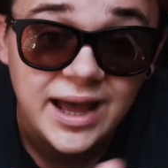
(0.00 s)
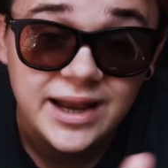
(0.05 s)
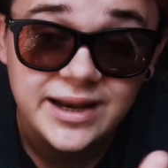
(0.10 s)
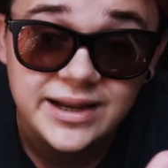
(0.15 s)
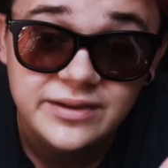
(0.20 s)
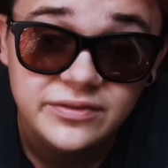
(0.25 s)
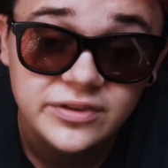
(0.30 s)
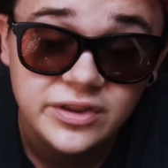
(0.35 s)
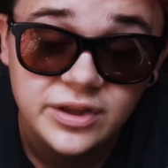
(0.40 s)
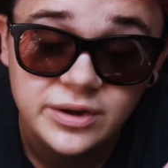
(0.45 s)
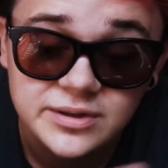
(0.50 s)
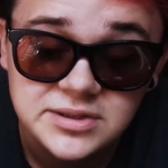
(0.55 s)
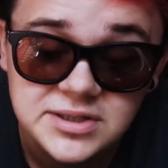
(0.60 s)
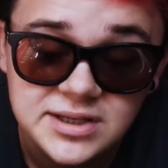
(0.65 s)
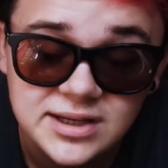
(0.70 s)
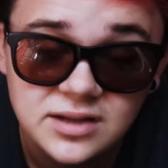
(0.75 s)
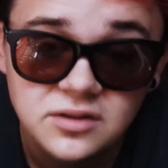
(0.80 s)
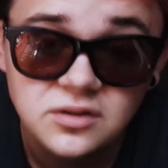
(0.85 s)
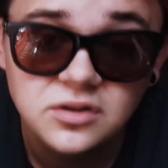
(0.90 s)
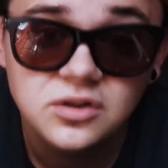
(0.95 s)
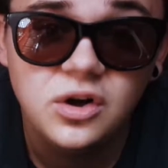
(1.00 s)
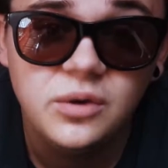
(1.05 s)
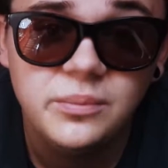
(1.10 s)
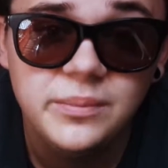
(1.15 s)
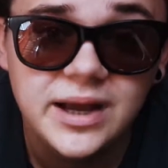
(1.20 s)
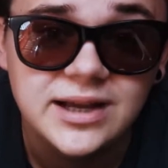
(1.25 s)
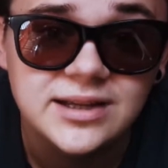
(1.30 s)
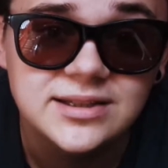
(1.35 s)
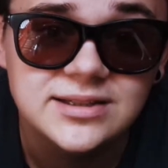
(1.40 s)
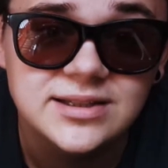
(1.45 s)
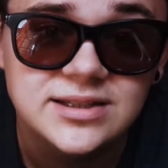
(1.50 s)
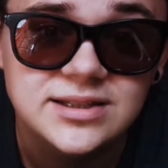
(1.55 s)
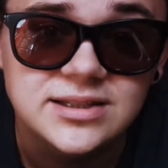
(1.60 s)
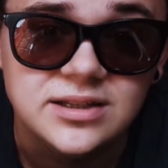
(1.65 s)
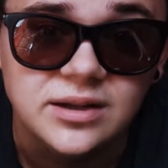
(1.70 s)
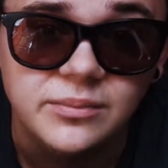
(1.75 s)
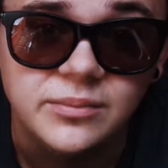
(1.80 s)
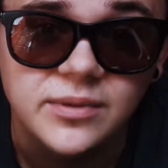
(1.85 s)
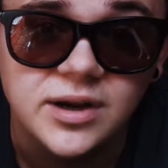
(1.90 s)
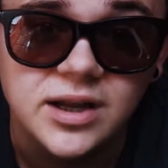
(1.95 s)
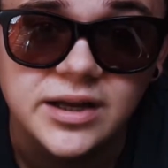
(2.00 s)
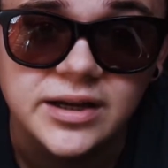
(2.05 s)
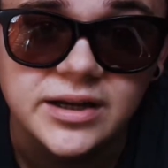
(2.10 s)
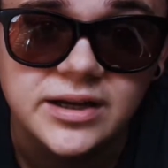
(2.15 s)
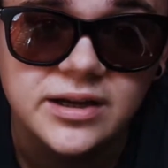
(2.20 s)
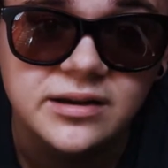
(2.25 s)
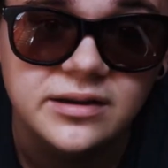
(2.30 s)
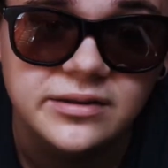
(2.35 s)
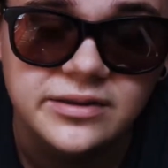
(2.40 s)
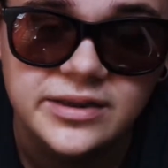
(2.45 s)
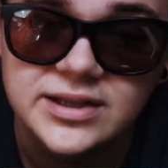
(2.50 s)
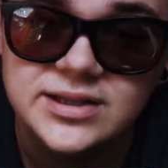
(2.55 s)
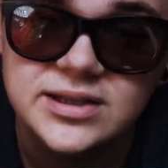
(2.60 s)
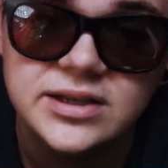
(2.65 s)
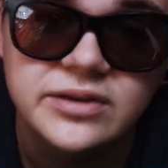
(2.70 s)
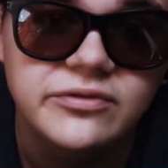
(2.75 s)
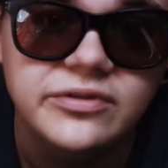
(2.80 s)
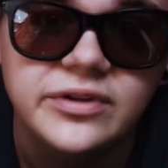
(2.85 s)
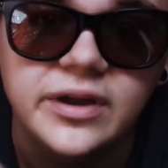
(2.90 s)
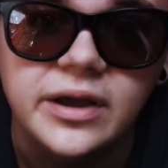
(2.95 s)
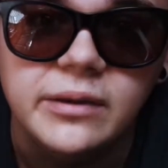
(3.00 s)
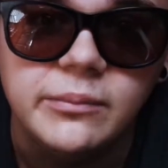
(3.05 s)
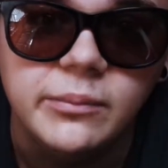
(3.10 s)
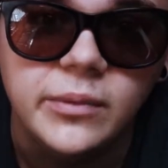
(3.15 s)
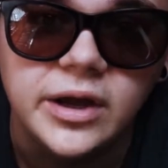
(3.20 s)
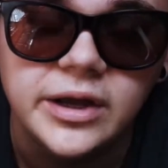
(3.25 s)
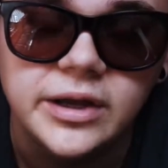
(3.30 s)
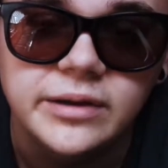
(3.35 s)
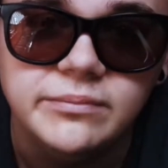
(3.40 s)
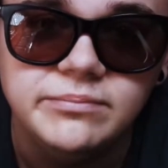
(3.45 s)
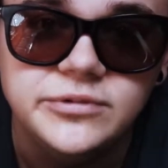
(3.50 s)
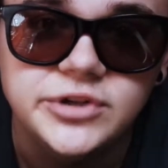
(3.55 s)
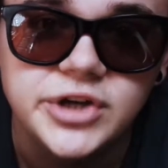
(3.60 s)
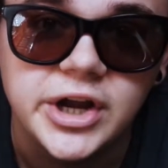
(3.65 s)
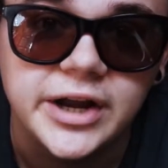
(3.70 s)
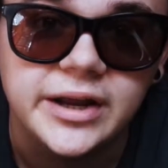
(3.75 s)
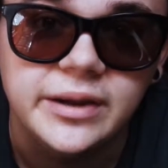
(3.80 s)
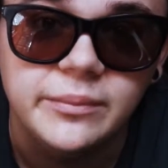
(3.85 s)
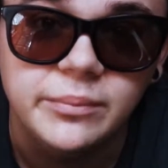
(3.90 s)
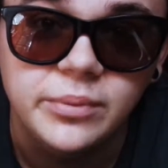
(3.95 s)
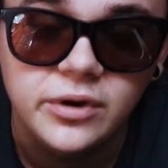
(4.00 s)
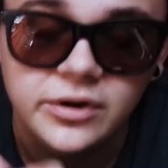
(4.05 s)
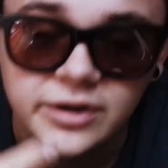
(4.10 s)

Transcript: and even though it's a little compact system, like this can fit in my jacket